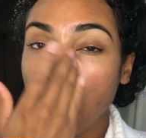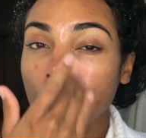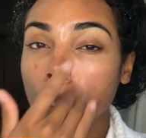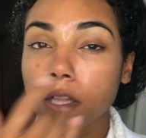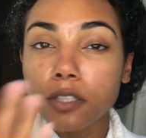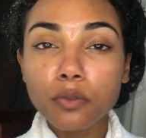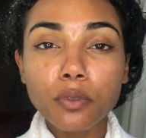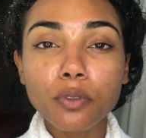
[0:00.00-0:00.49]

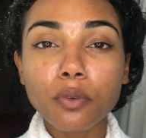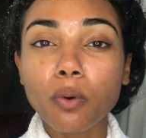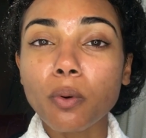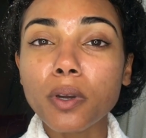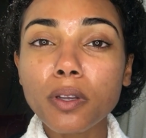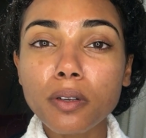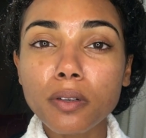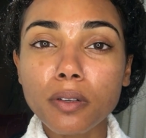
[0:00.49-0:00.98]
Cleanse with
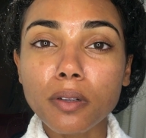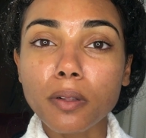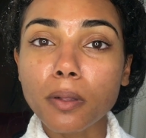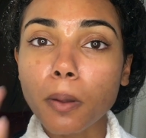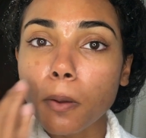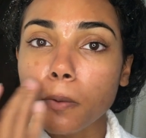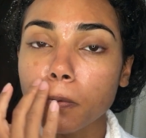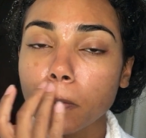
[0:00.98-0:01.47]

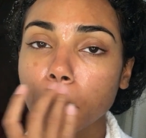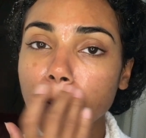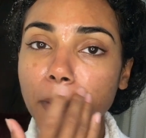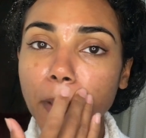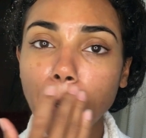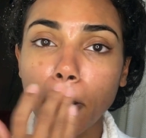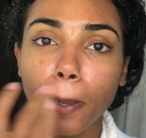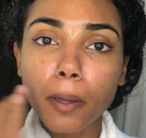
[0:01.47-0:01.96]
oil. If you
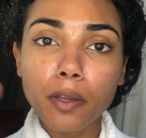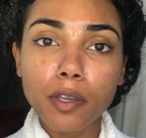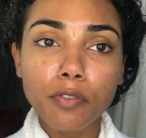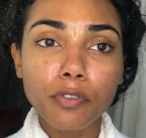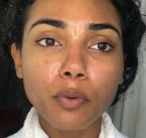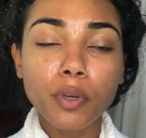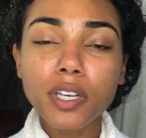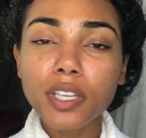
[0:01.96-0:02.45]
wanna
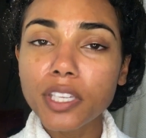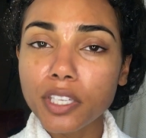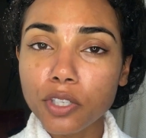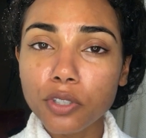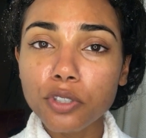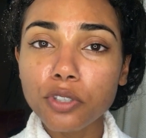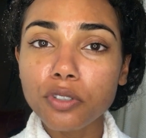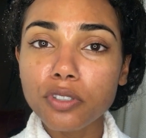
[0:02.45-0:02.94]

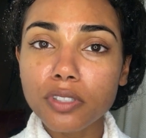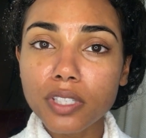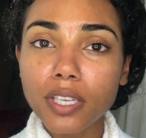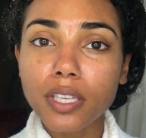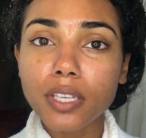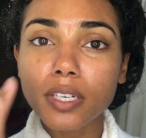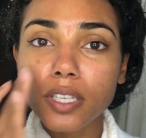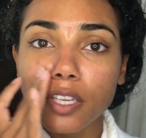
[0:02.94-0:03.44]
heal your
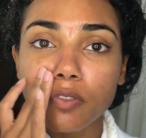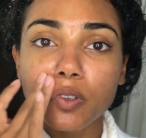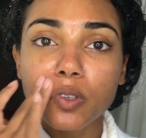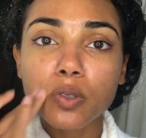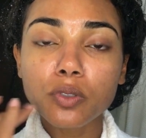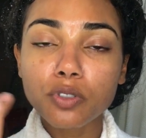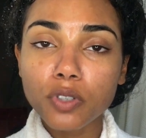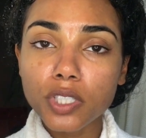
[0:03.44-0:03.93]
skin, give
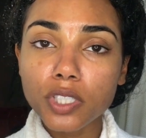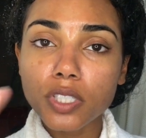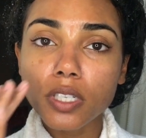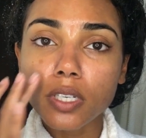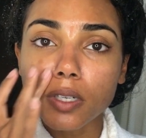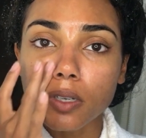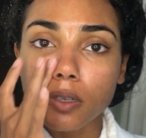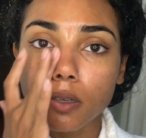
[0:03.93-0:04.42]
it
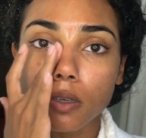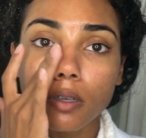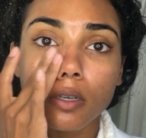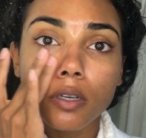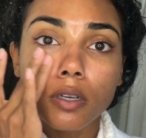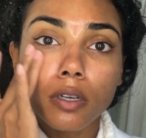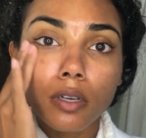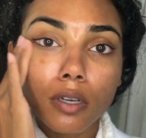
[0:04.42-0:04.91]
nutrition.
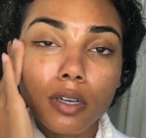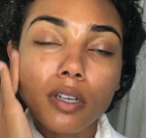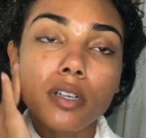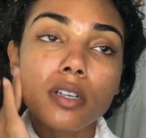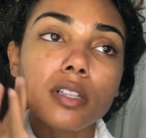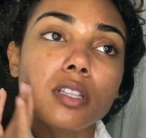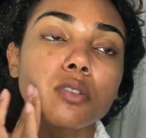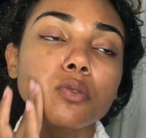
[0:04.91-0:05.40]

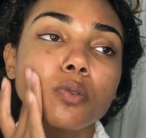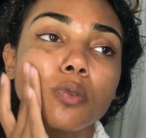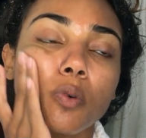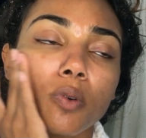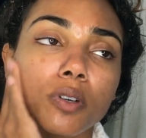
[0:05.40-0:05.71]
Cleanse with